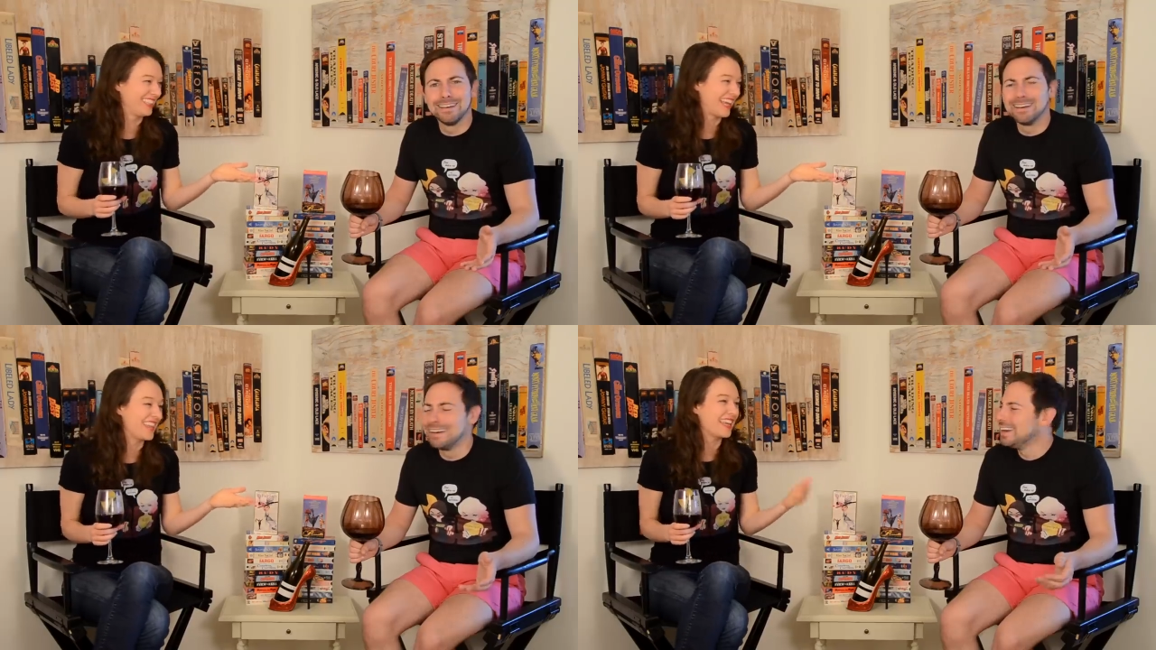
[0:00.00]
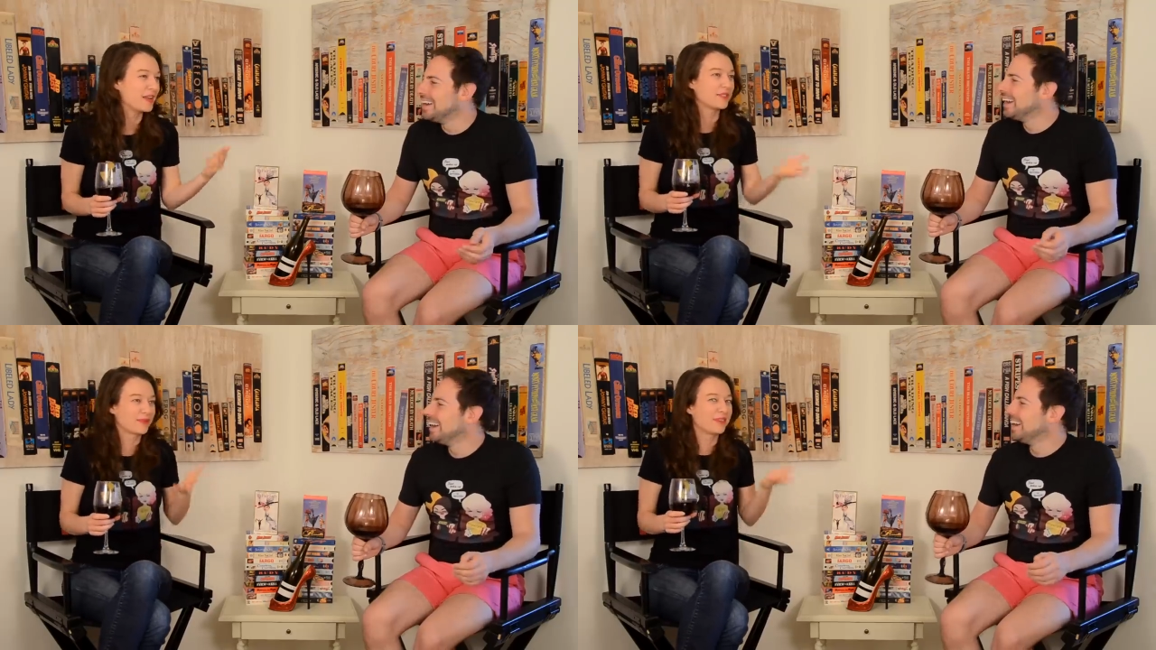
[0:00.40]
Speaker 1: and then
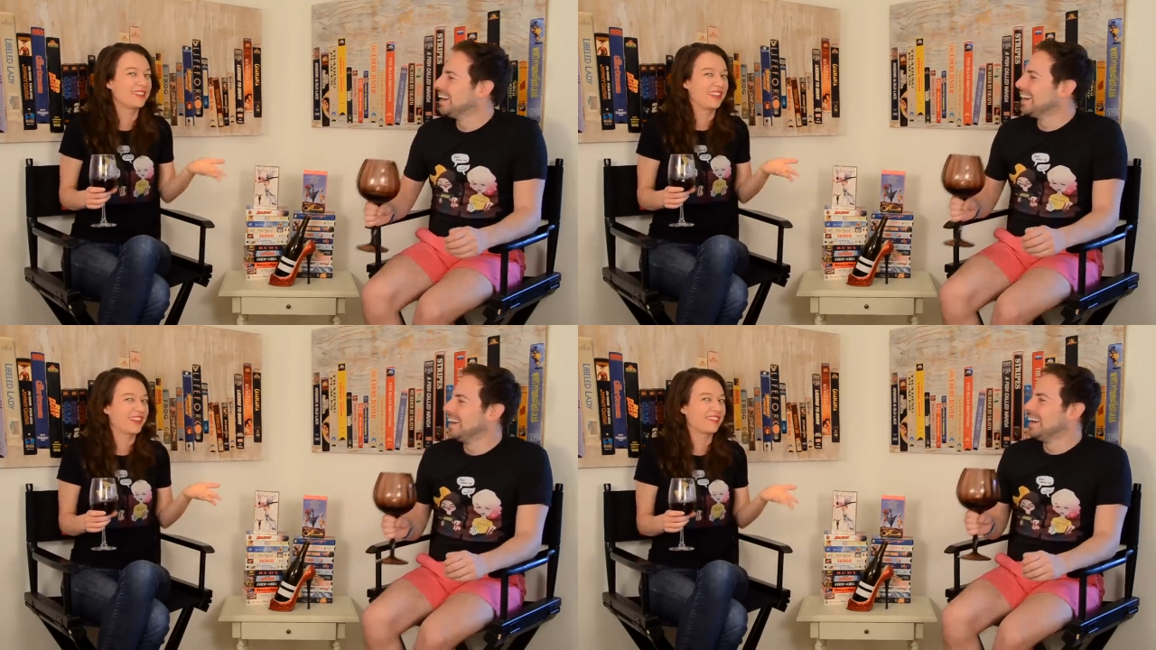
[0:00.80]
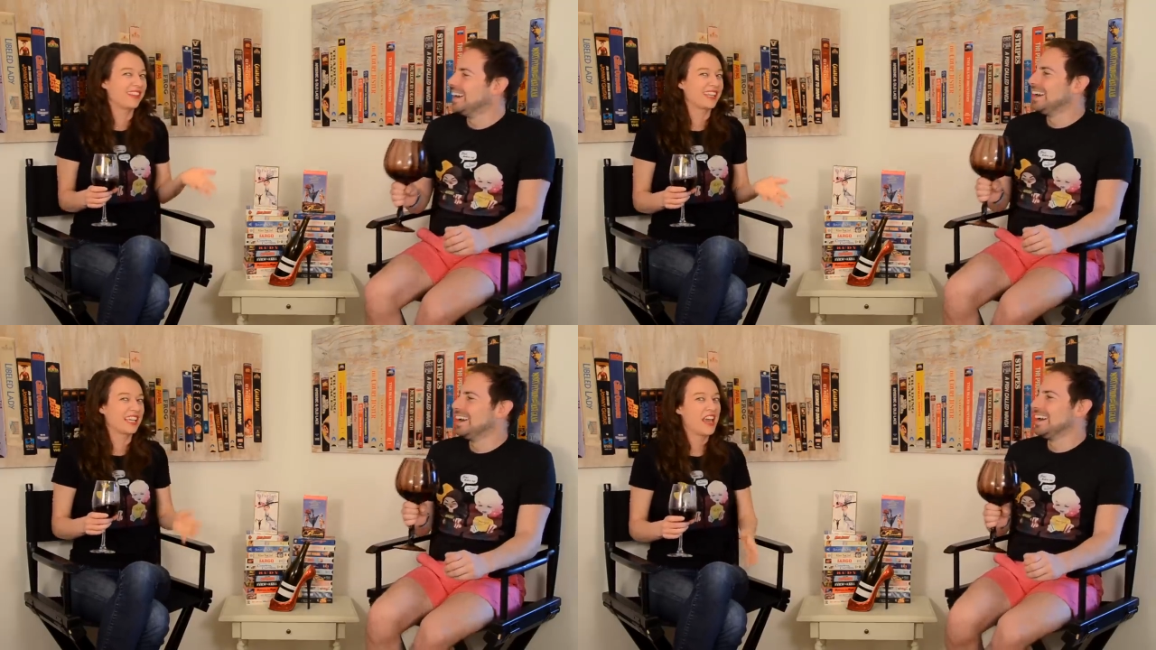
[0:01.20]
it was weird that they were
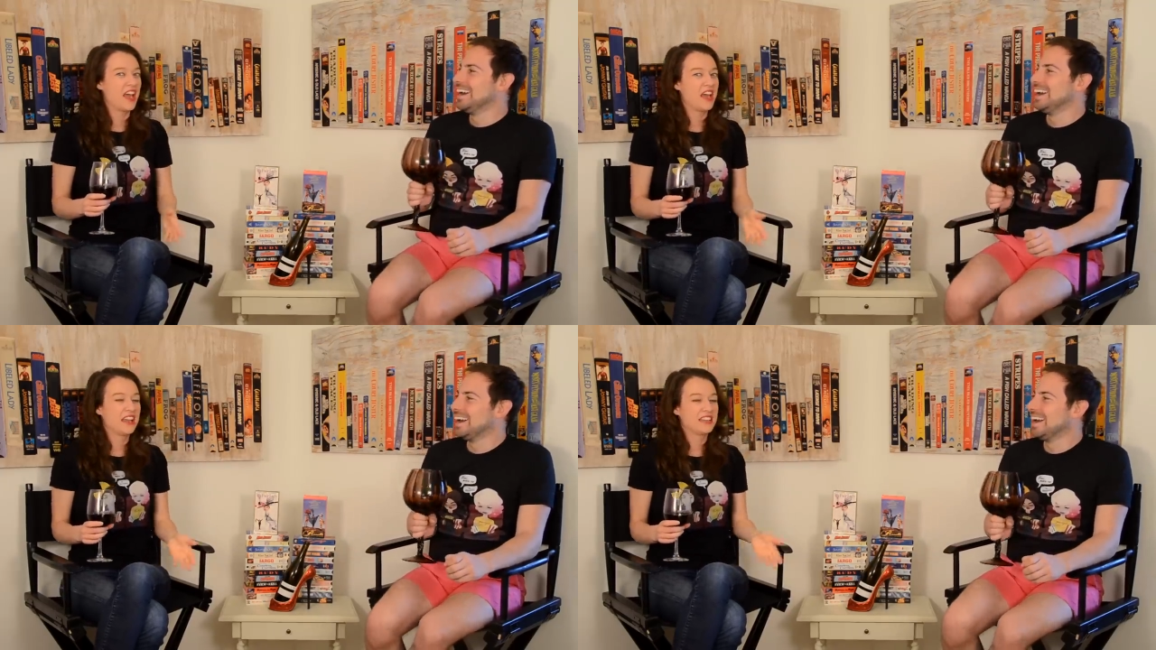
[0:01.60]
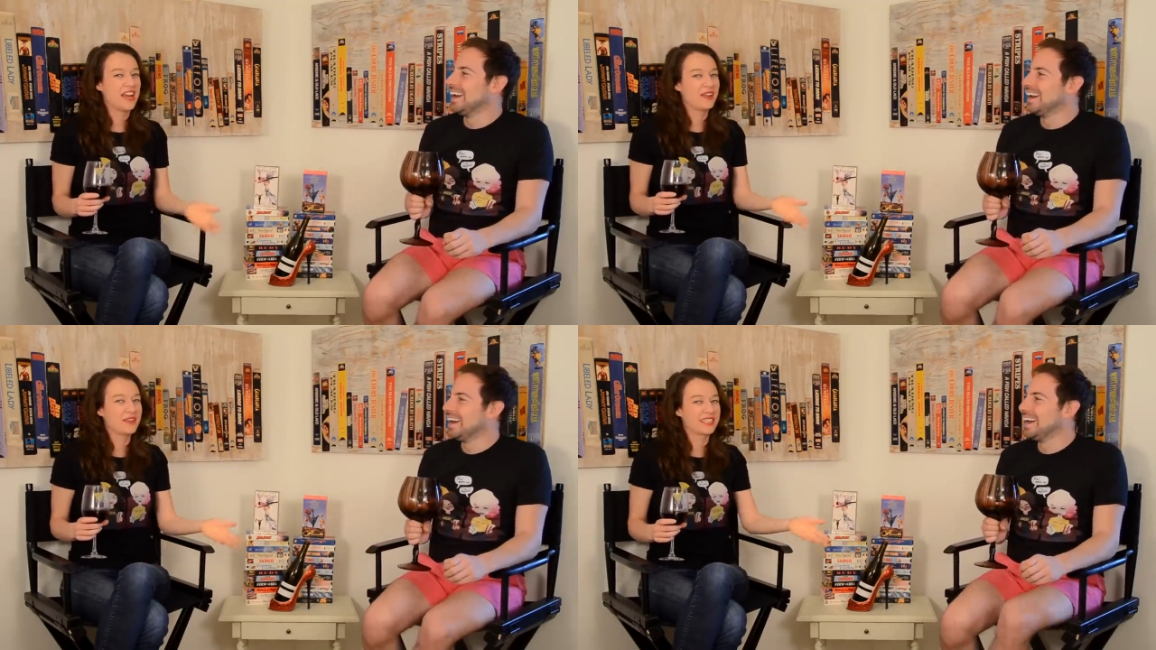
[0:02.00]
like,
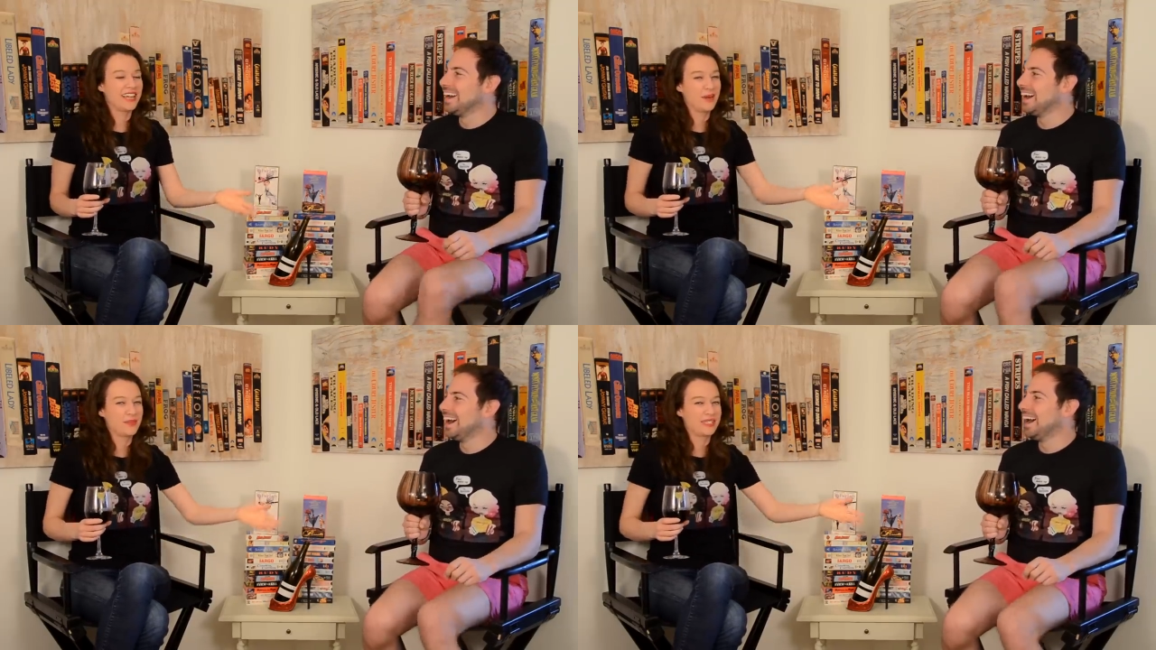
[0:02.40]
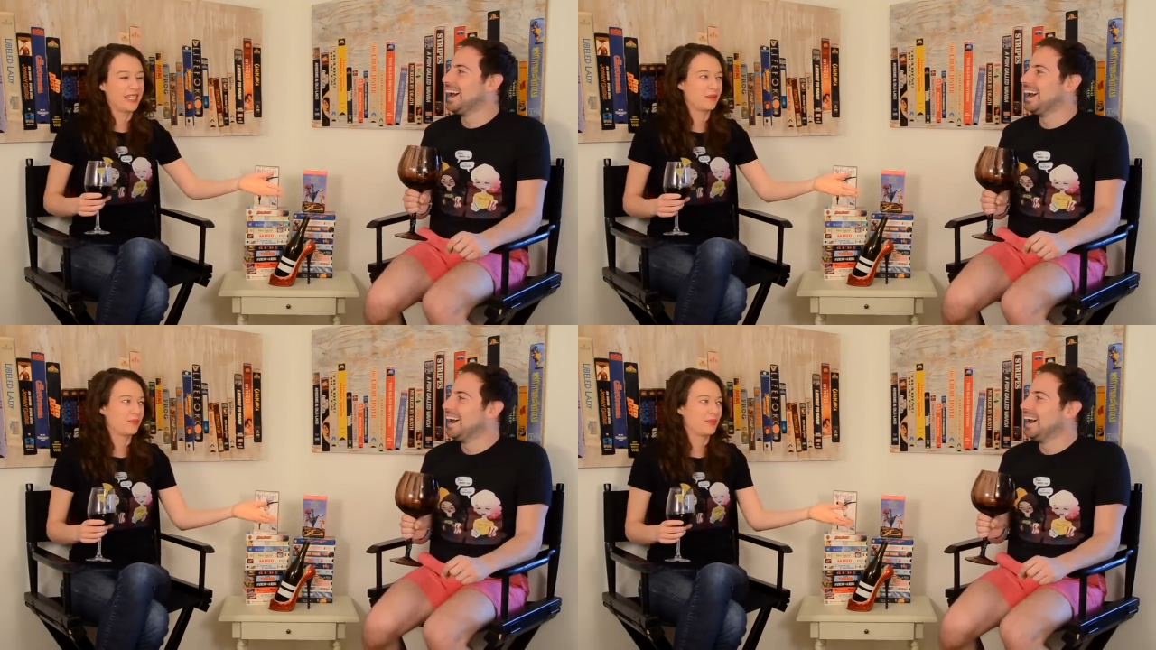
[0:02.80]
now you have to
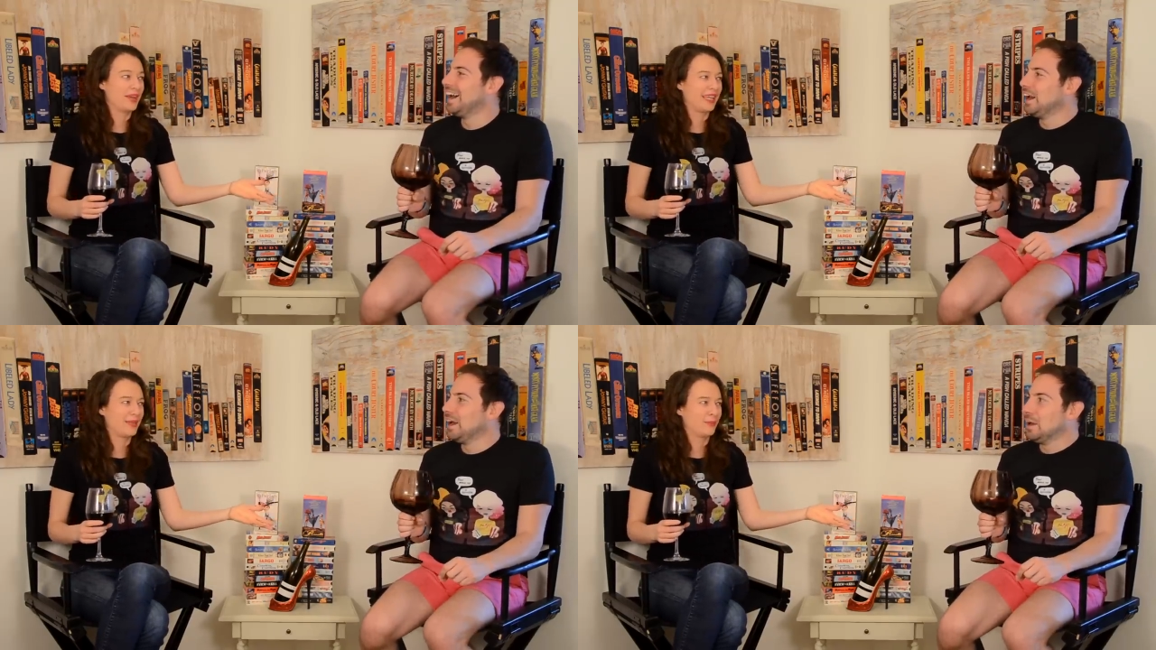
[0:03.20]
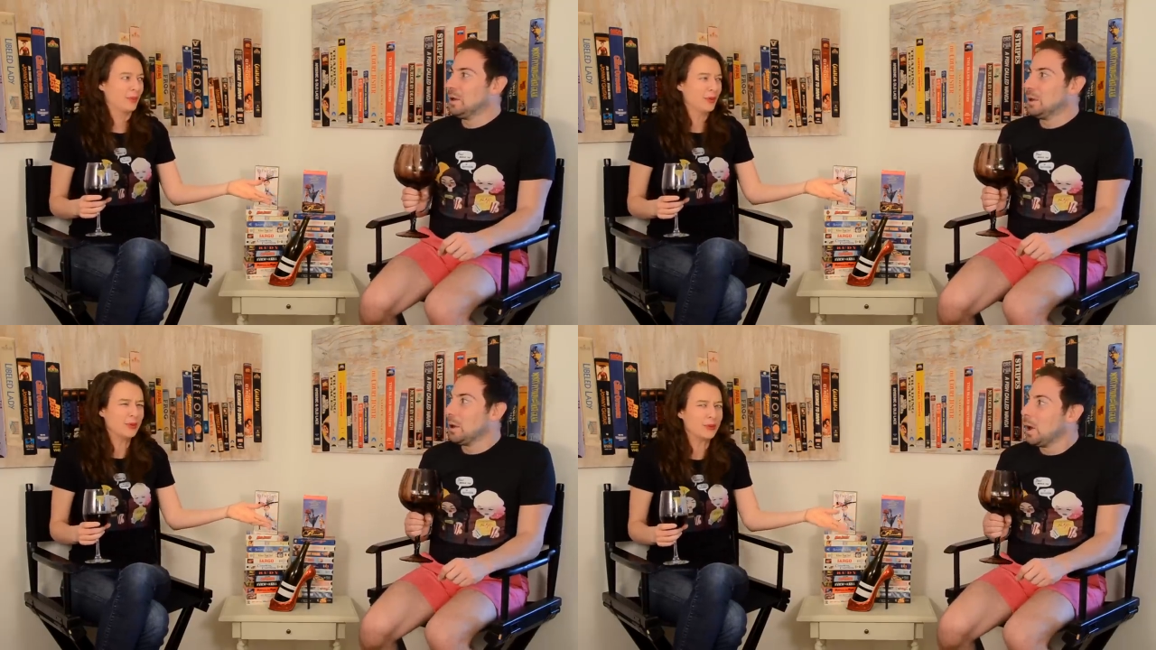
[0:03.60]
update Betty
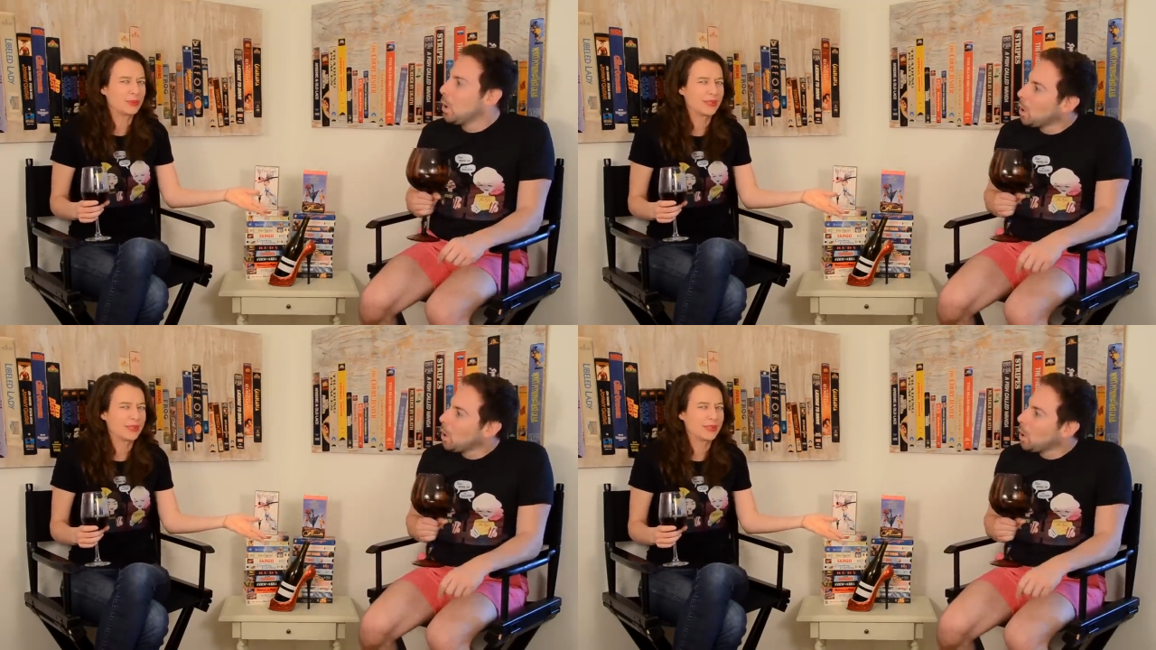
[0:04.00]
Boop.